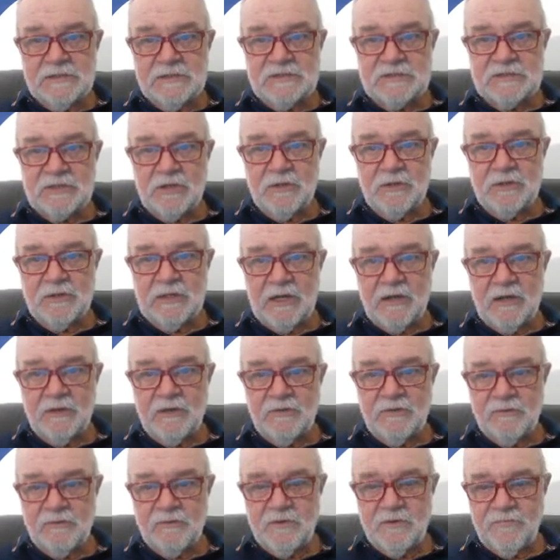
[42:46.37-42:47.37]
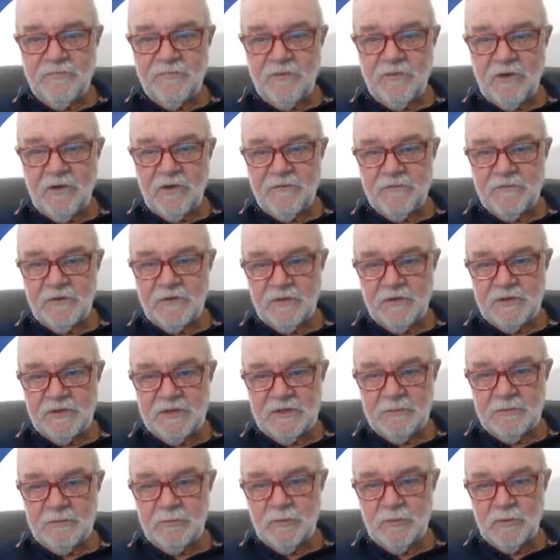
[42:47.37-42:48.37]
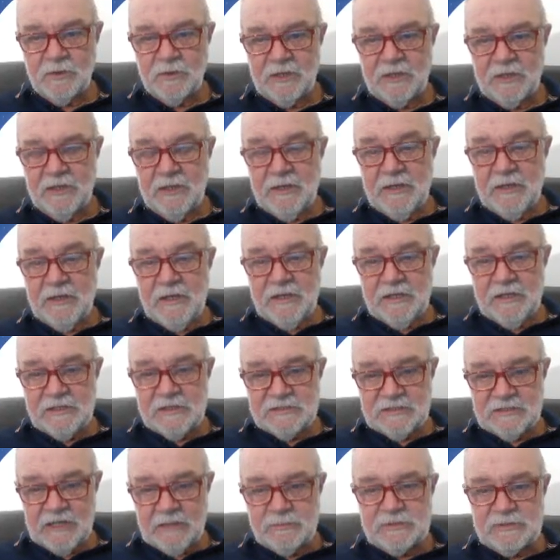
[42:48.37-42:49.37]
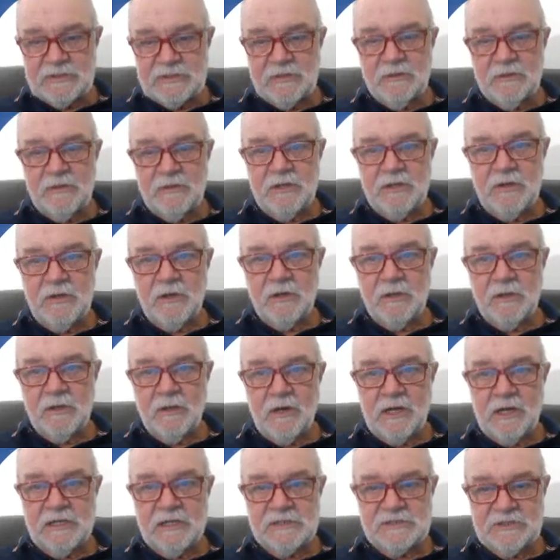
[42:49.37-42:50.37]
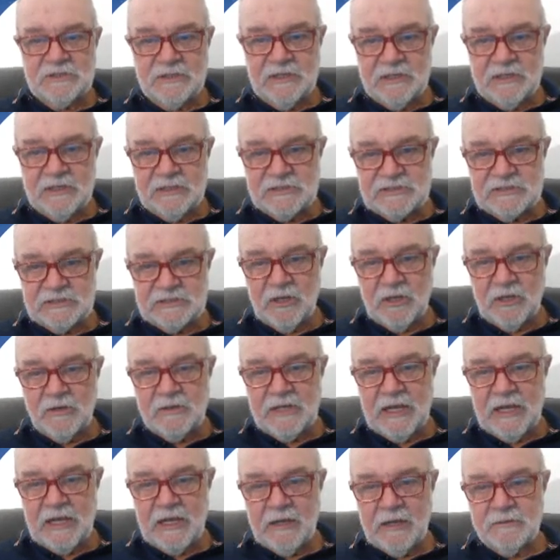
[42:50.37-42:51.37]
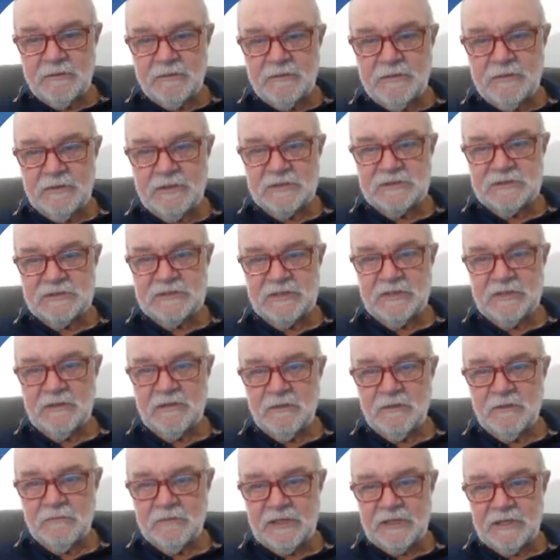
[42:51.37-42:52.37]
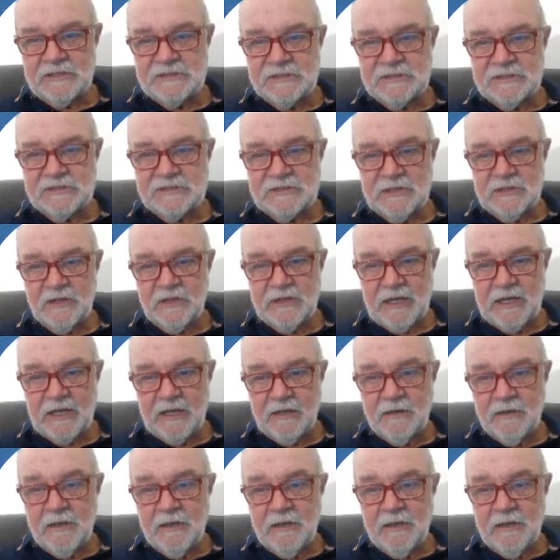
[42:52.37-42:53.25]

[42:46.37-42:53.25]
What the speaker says: So going through to 5 o'clock in the morning, it's absolutely got lighter, so they're going to slow down. You can see Little Wren's going to slow down.